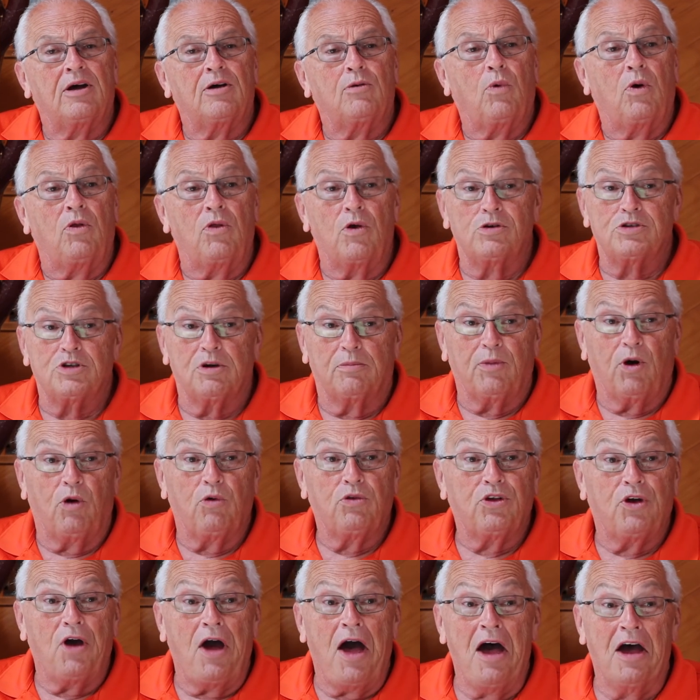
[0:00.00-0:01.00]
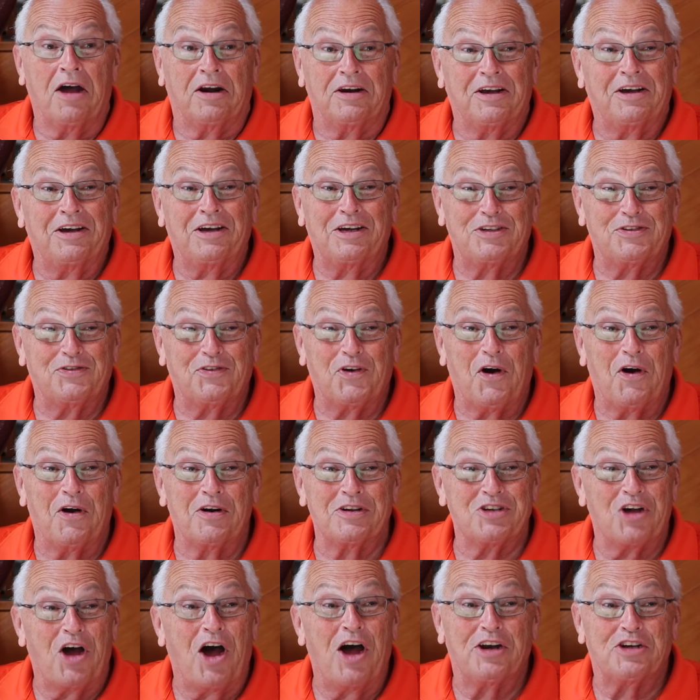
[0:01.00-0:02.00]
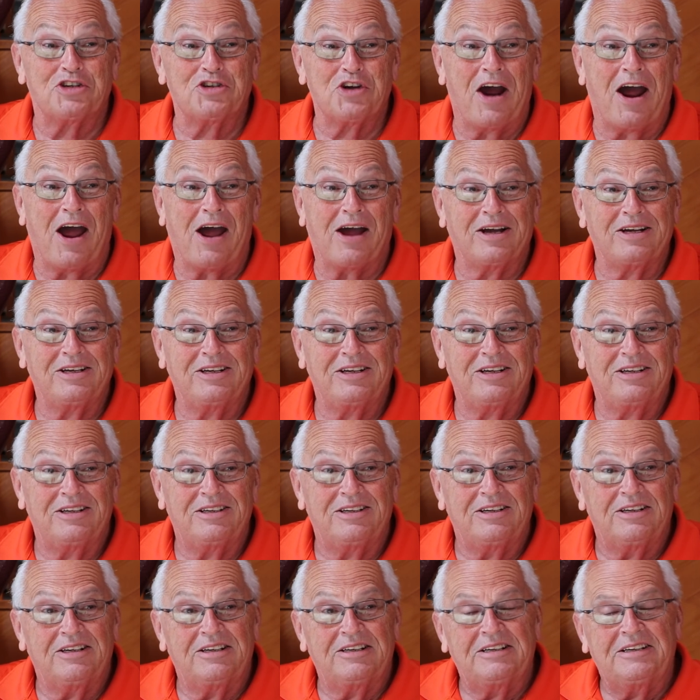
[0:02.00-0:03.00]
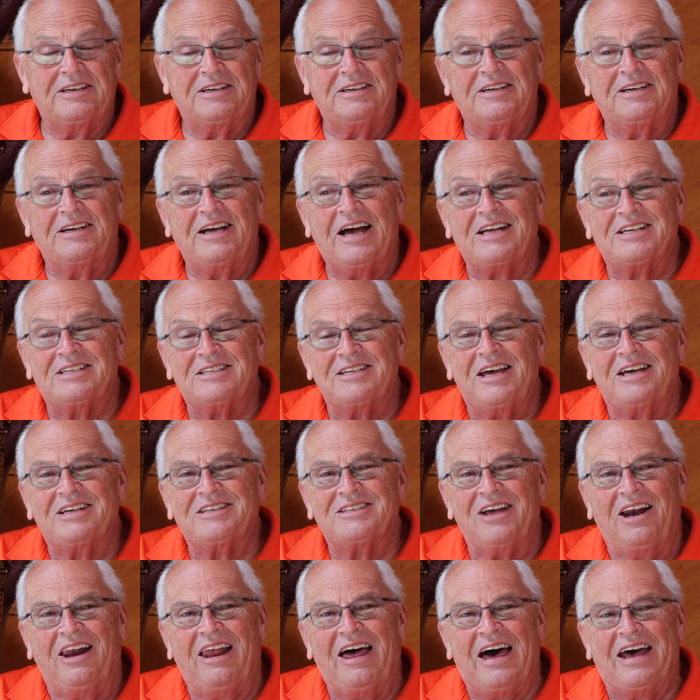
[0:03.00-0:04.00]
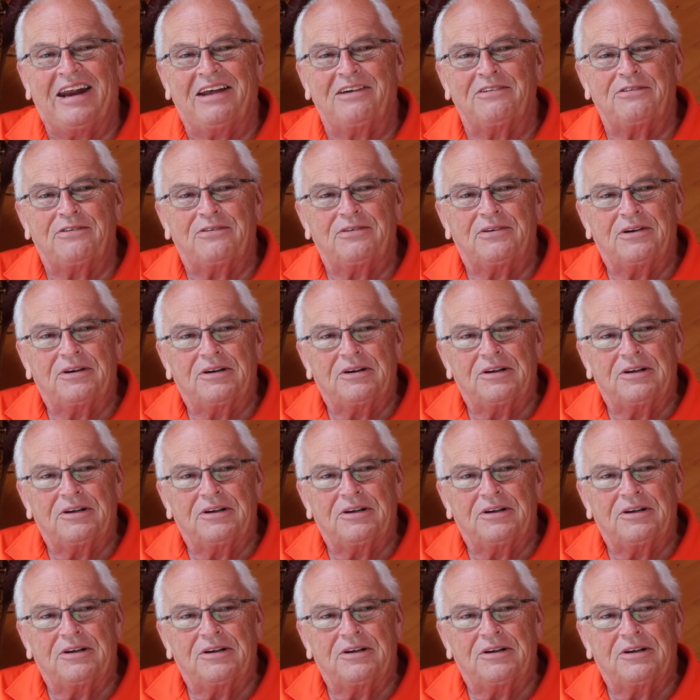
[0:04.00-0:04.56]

Well, those are both gone as far as on track. That's a lot of